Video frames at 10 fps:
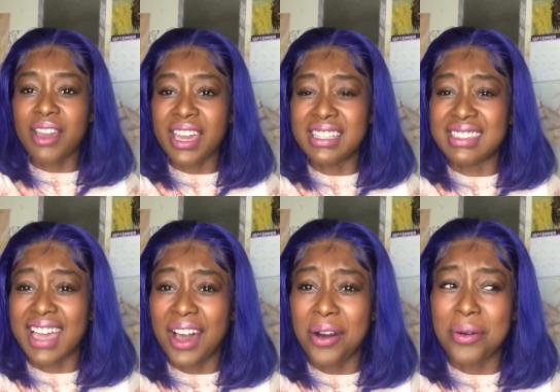right
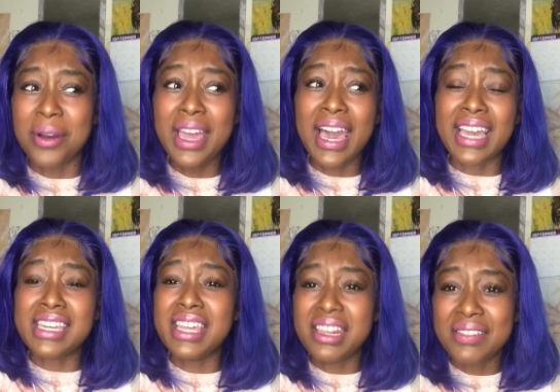now i
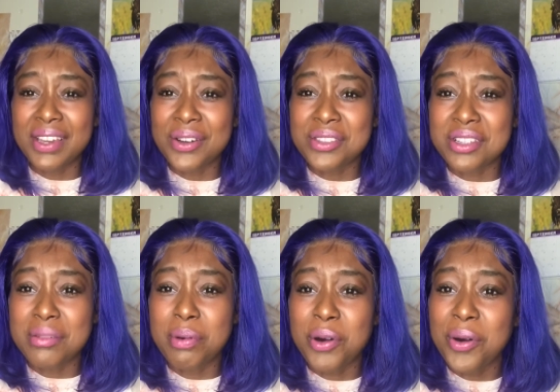can't even go to the
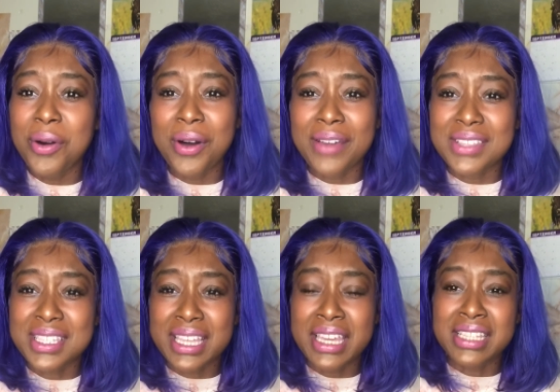pool i have to
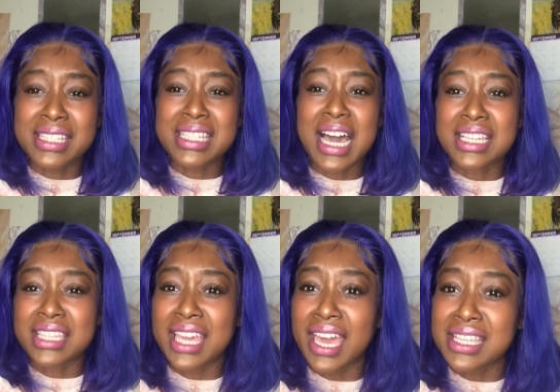stay in this
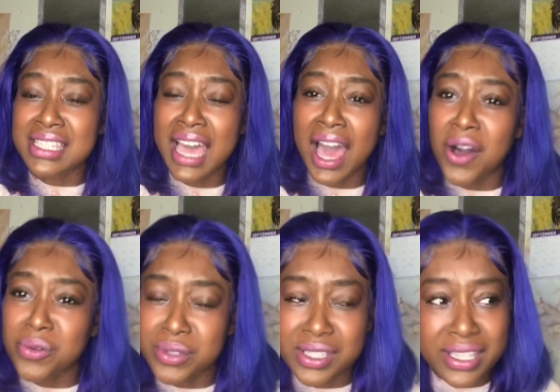toxic ass
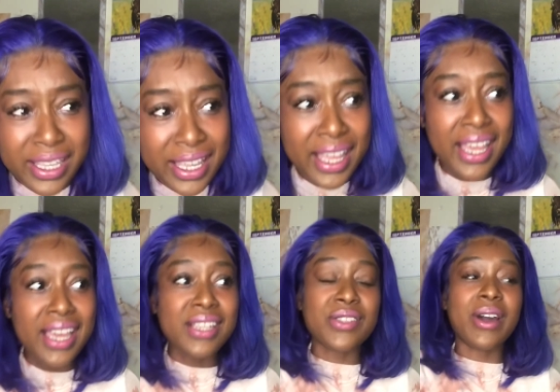house
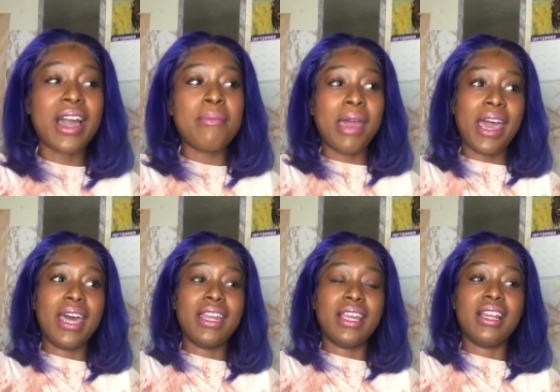so i got
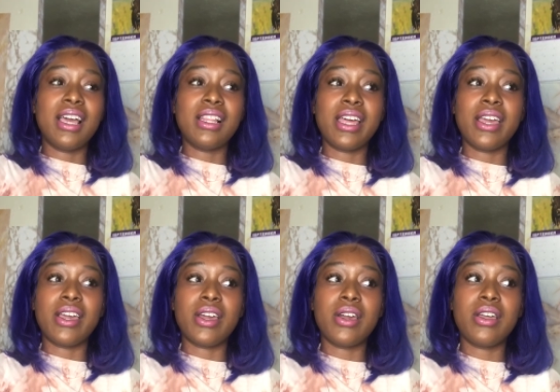mad and i like
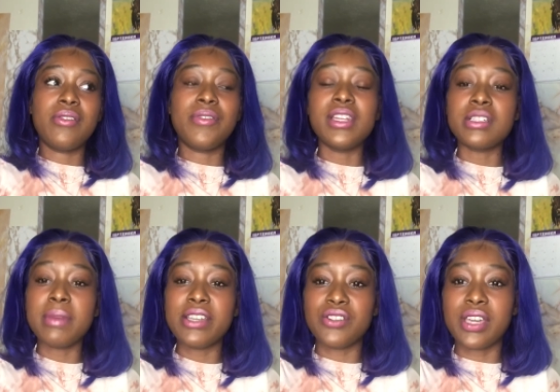finished
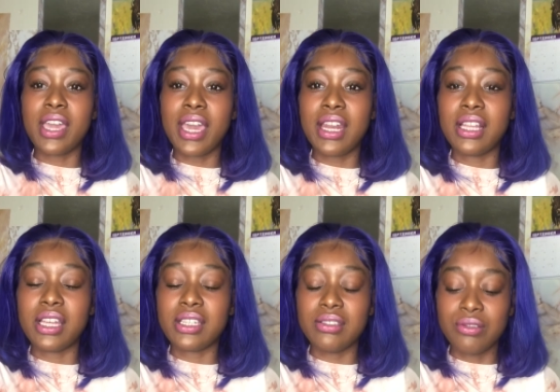my drink and i
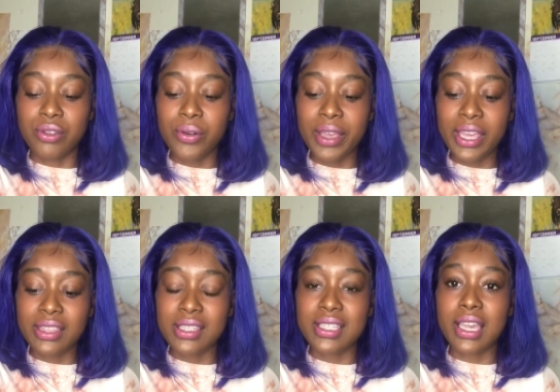like threw it in
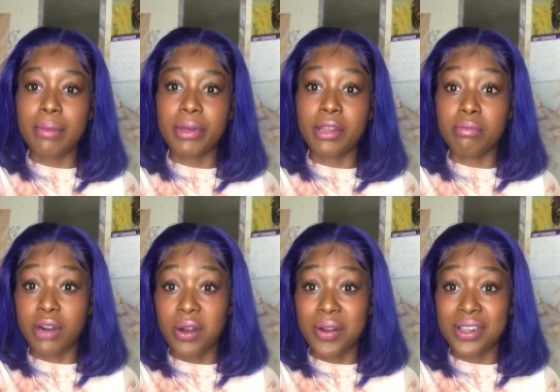the sink but it
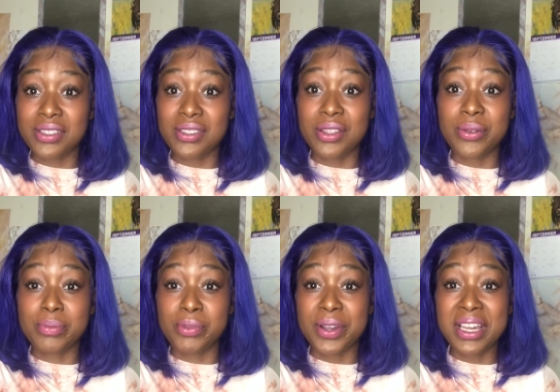broke so there was
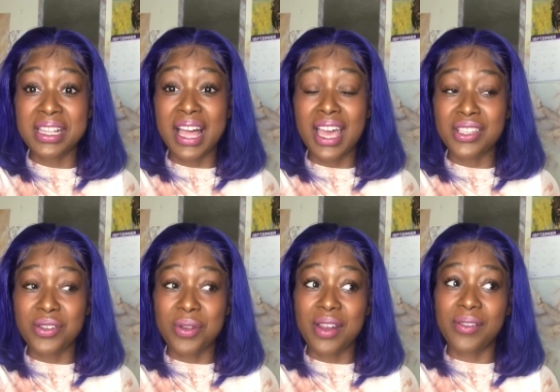broken glass or
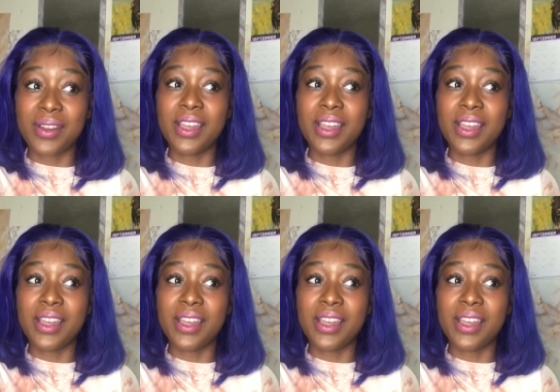whatever